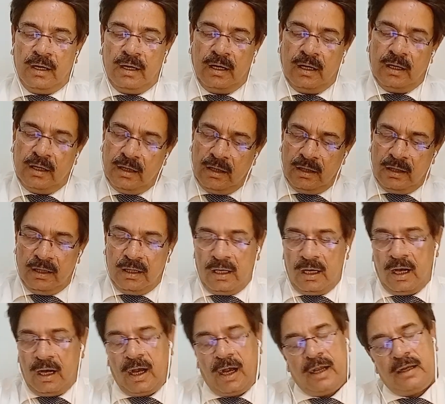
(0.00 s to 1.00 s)
And
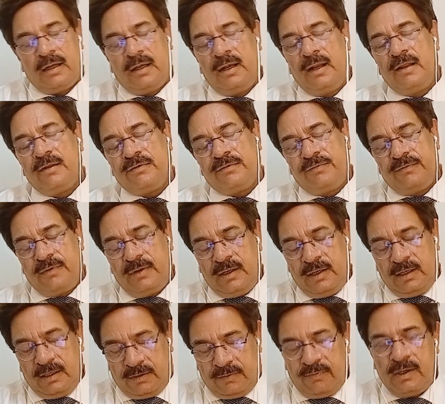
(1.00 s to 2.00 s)
hardness,
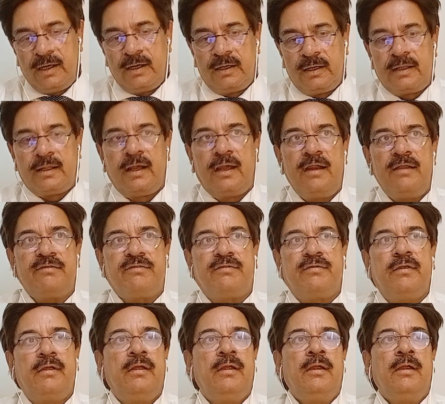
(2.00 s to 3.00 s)
it will increase
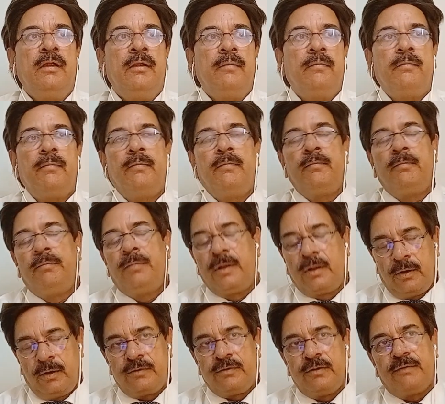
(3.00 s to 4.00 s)

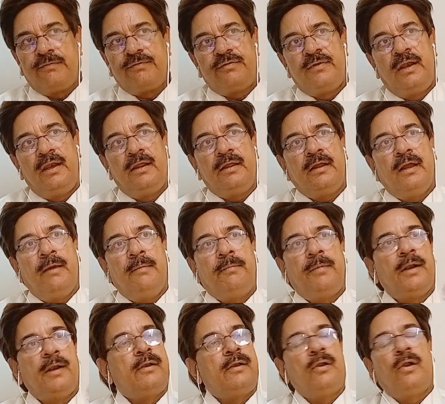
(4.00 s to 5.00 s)
because of silica,
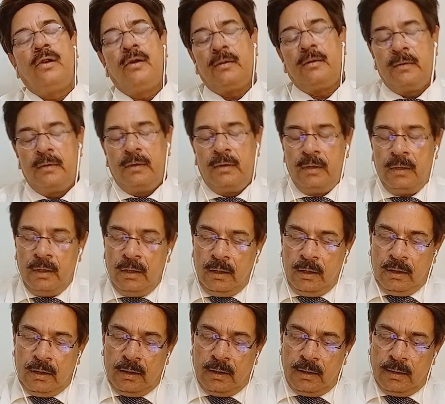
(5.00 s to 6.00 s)
but not
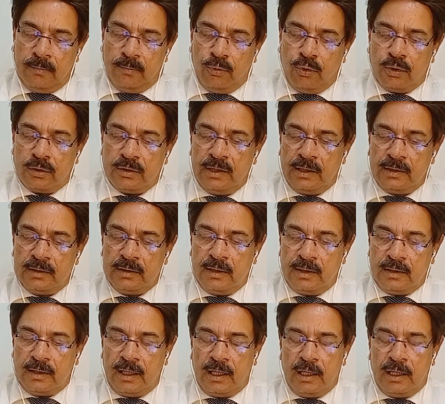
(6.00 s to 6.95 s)
more than that